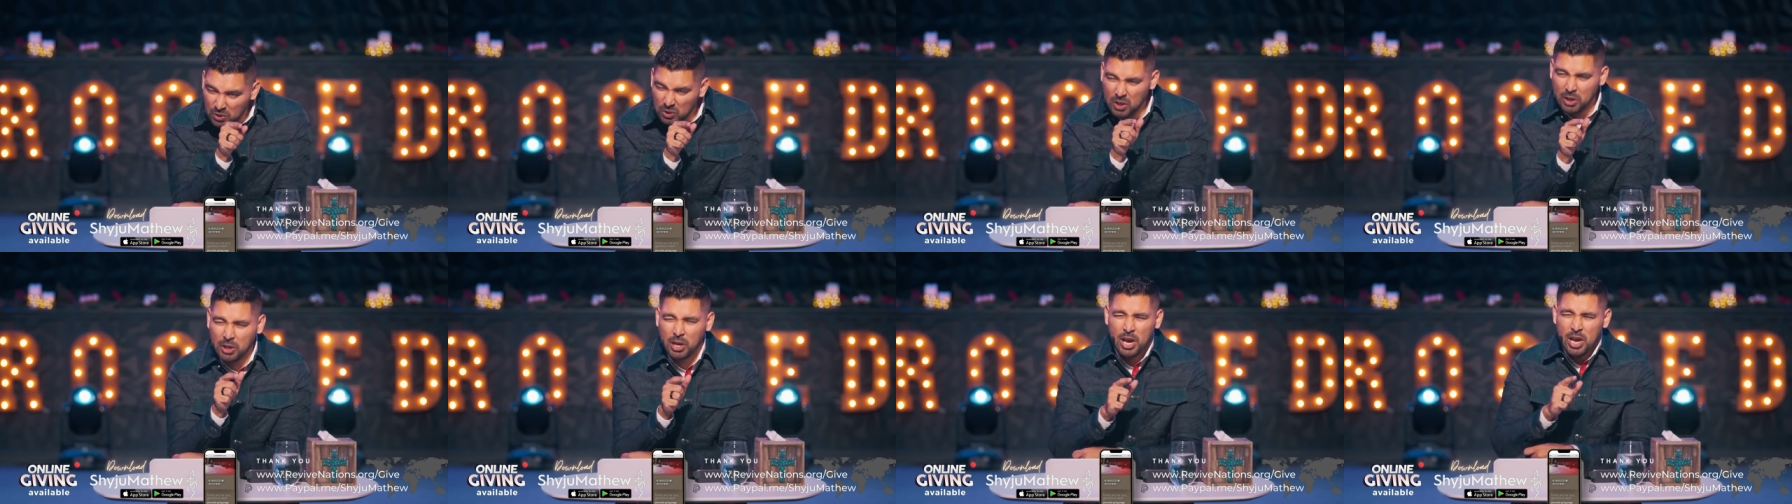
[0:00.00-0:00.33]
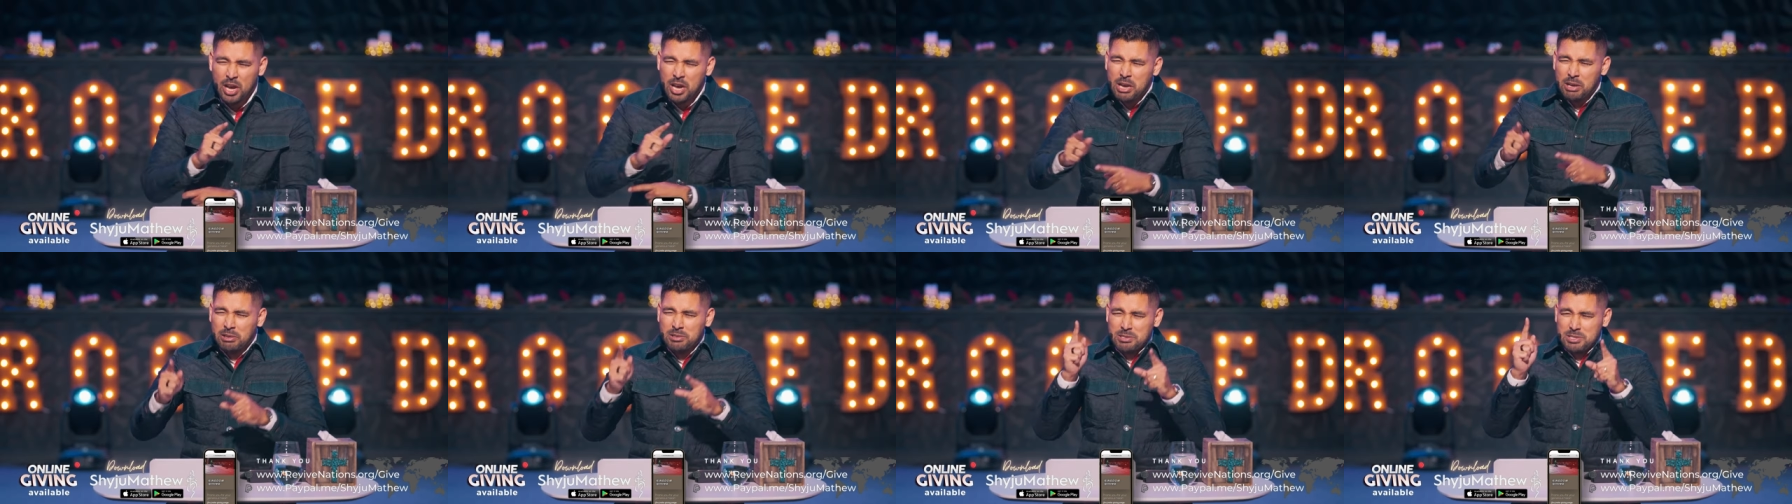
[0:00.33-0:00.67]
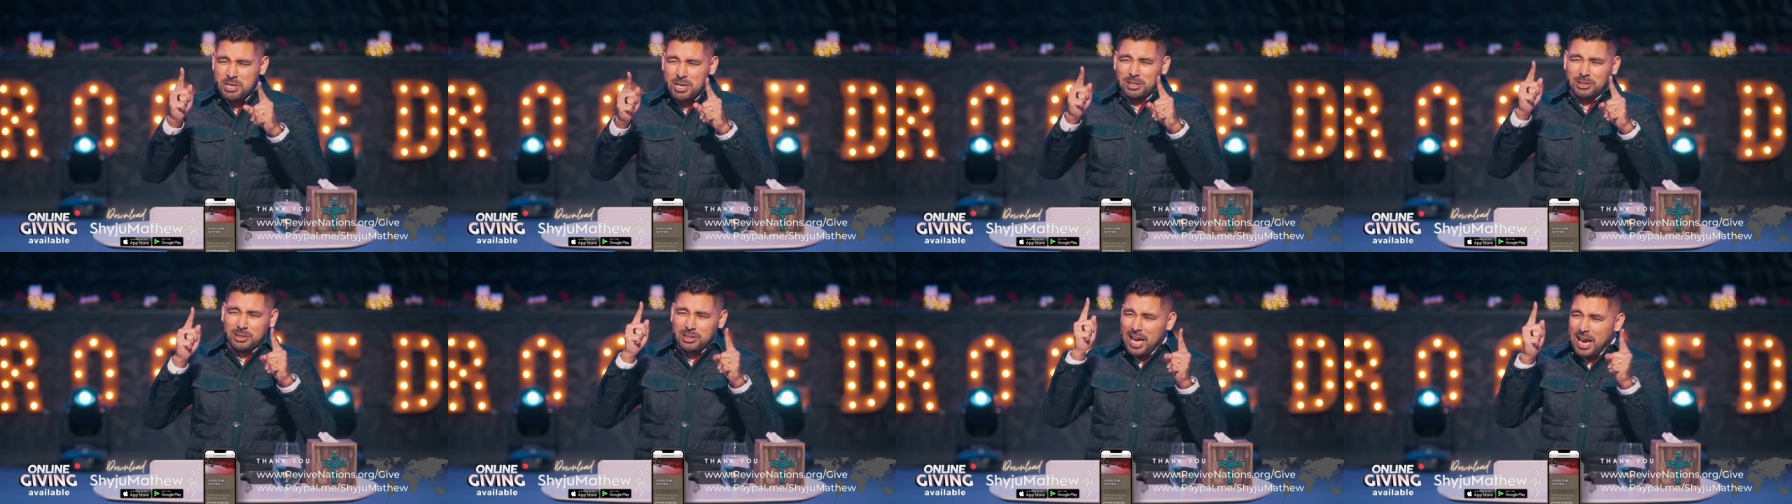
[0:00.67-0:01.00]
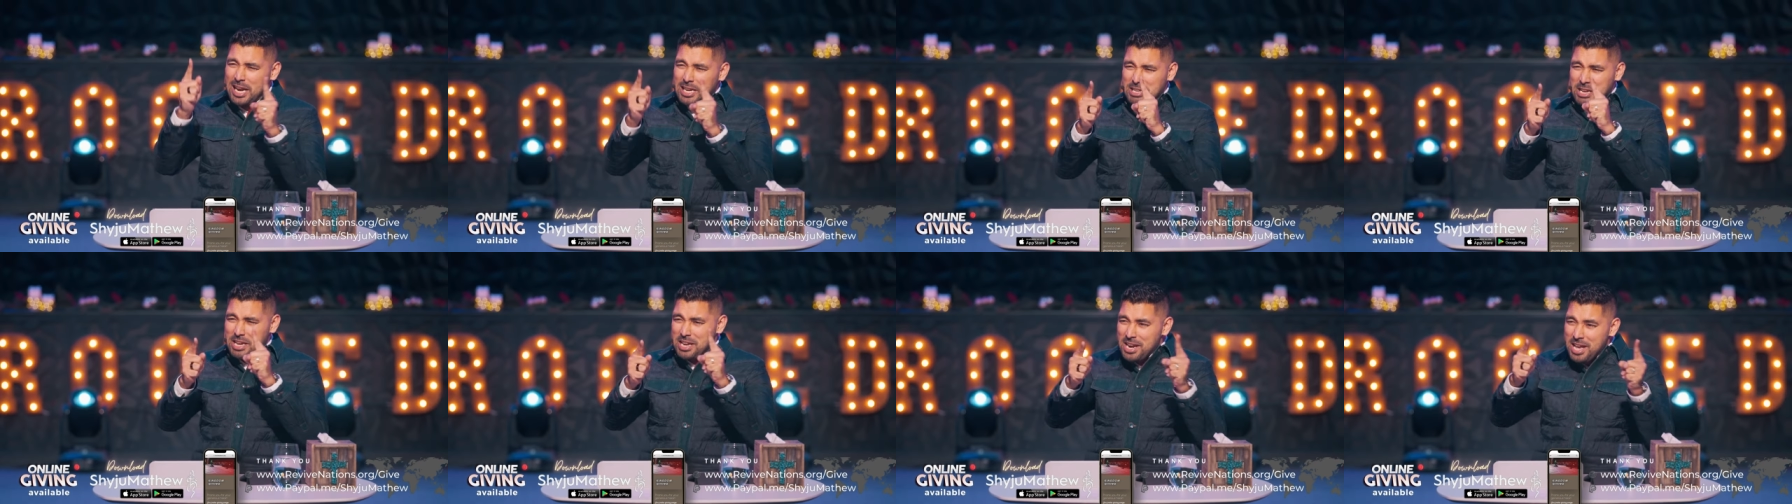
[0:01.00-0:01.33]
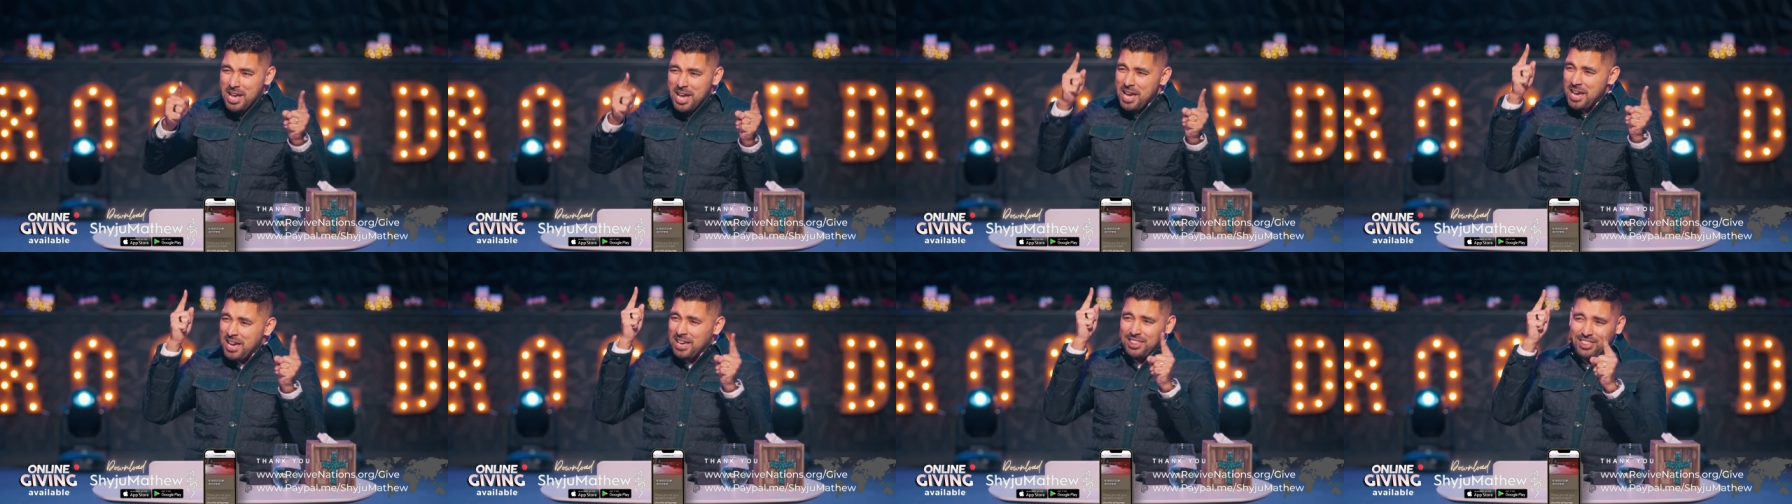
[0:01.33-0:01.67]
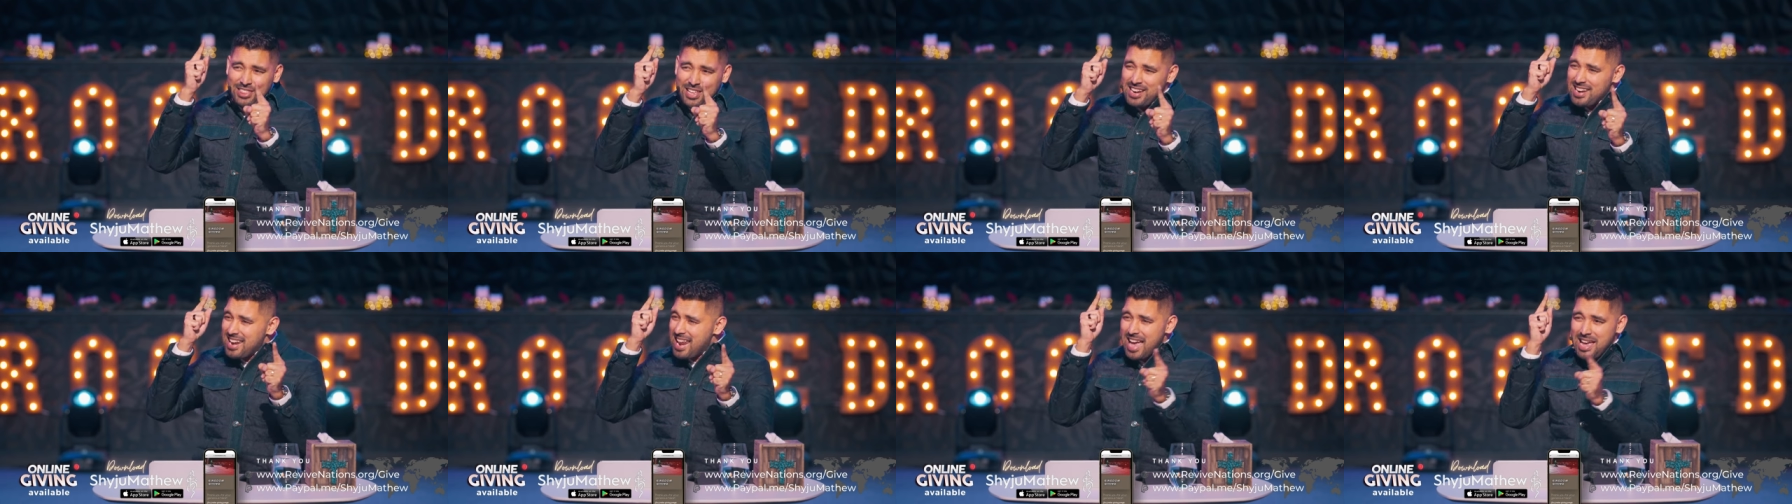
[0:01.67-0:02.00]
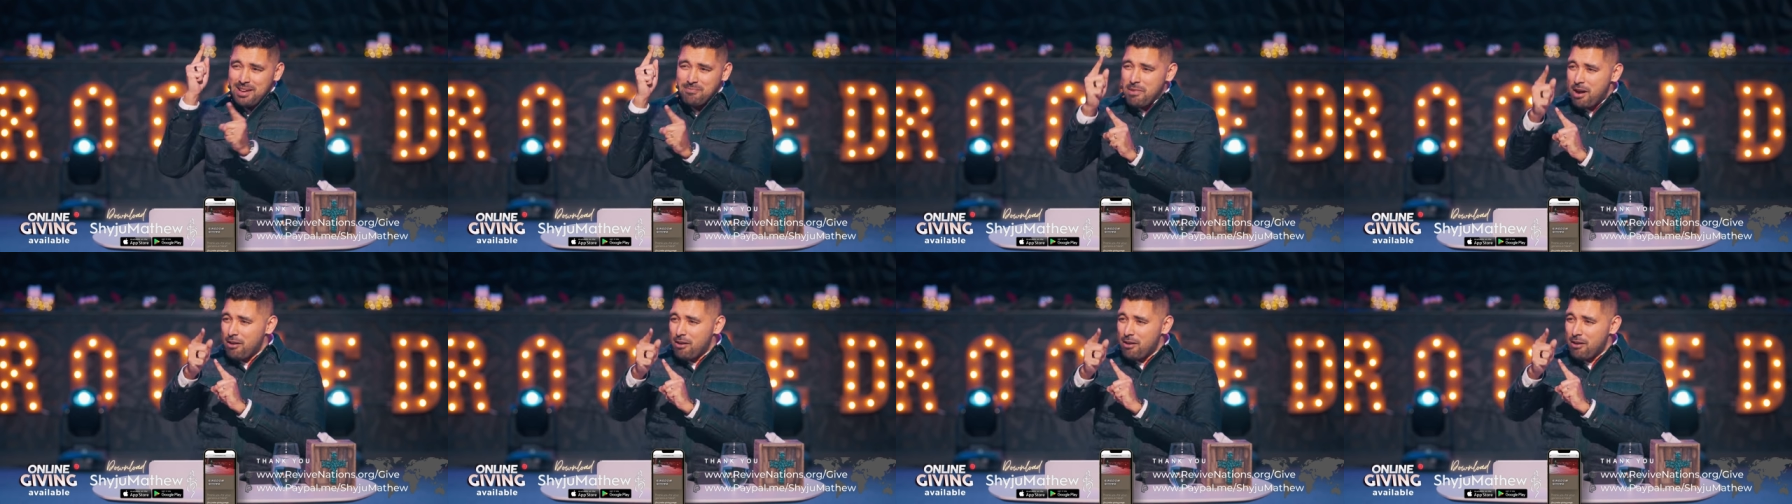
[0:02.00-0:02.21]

like, Satan, in the name